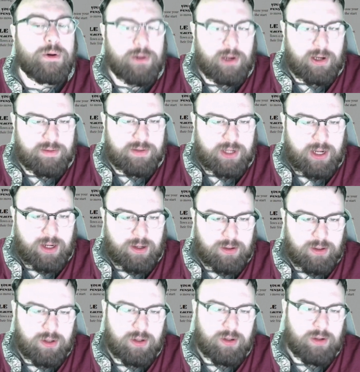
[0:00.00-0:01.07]
lifestyle.
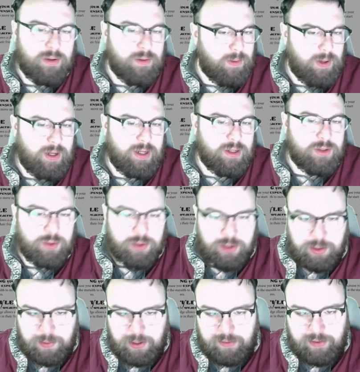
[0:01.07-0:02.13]
Why else would
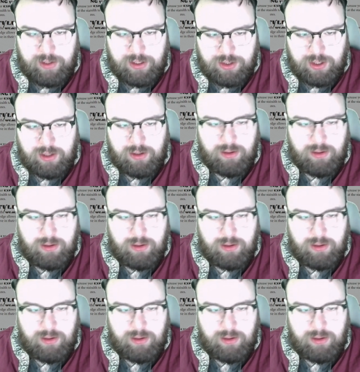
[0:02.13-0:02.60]
you be adventuring?